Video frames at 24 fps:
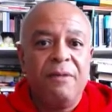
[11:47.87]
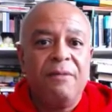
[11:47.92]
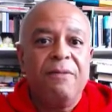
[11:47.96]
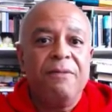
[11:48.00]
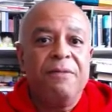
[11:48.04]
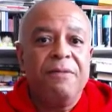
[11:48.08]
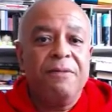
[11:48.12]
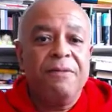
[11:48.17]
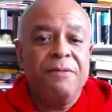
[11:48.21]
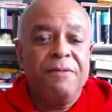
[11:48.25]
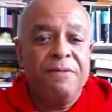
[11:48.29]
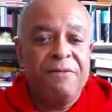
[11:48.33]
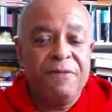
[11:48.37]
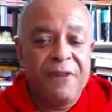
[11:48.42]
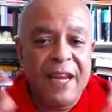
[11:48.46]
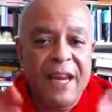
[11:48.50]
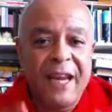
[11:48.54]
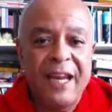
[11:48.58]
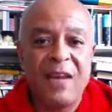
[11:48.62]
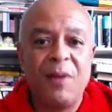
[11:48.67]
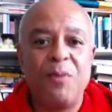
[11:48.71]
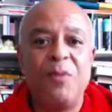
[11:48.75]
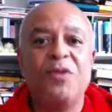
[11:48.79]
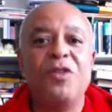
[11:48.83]

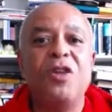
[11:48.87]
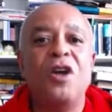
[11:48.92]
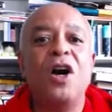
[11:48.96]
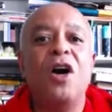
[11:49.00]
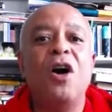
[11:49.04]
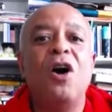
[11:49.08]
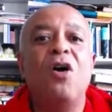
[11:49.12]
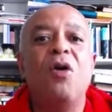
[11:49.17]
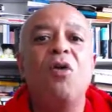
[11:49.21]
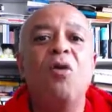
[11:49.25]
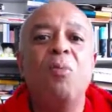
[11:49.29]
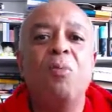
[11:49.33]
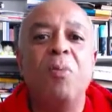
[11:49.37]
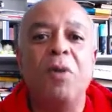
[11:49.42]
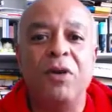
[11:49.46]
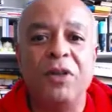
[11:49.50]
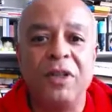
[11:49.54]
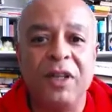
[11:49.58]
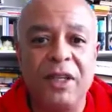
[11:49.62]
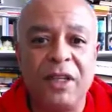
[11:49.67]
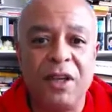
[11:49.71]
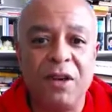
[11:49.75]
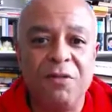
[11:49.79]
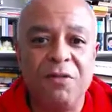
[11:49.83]
Feel it with your whole
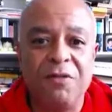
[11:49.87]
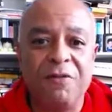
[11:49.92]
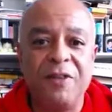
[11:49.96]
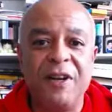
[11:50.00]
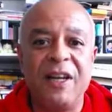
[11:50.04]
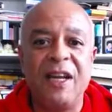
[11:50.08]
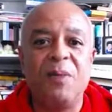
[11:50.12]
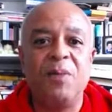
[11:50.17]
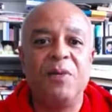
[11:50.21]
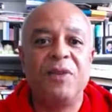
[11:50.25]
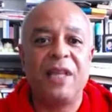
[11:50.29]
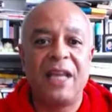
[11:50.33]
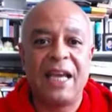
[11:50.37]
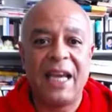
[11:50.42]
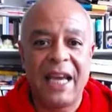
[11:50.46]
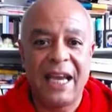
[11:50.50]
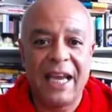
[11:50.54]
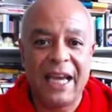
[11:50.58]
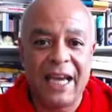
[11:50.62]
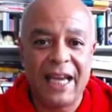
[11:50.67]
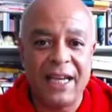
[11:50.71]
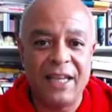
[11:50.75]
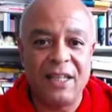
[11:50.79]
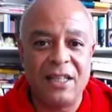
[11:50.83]
body. Don't feel it with your
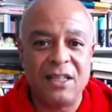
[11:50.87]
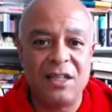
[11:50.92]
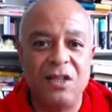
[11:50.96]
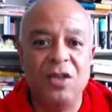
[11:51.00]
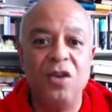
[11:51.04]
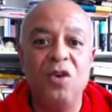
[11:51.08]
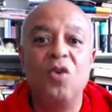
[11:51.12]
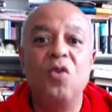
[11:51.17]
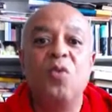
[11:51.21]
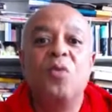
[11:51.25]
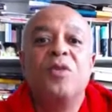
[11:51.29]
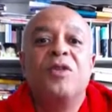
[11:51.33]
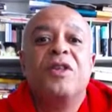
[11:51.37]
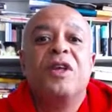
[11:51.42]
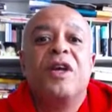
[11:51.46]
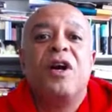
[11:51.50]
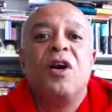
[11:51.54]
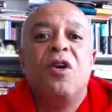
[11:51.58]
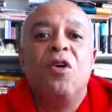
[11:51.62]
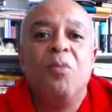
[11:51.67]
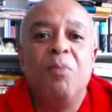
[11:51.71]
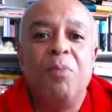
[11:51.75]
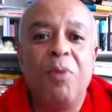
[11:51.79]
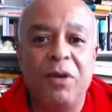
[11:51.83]
hands. Look with your
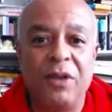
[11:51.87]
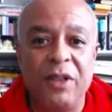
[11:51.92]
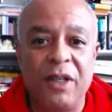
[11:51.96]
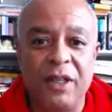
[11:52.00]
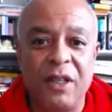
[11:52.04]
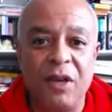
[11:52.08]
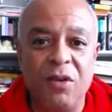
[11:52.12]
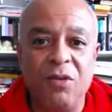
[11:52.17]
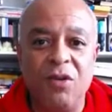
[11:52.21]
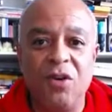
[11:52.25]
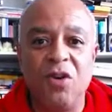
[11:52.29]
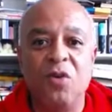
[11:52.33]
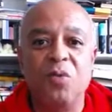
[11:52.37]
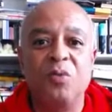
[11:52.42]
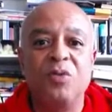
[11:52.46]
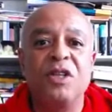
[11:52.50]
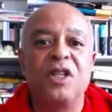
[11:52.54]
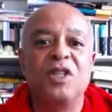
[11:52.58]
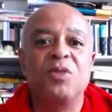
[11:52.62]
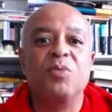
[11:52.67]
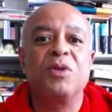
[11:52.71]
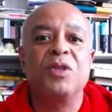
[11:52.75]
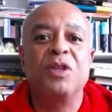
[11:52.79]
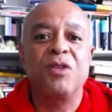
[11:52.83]
whole body. Don't look
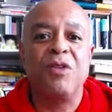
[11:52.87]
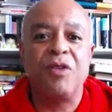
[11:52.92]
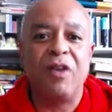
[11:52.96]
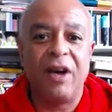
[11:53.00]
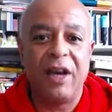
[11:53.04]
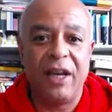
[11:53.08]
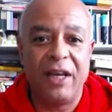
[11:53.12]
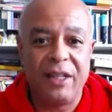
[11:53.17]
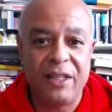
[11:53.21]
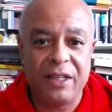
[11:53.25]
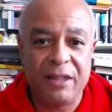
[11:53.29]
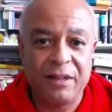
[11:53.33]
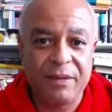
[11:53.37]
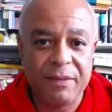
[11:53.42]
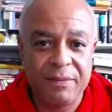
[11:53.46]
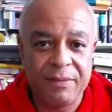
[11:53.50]
just with your eyes.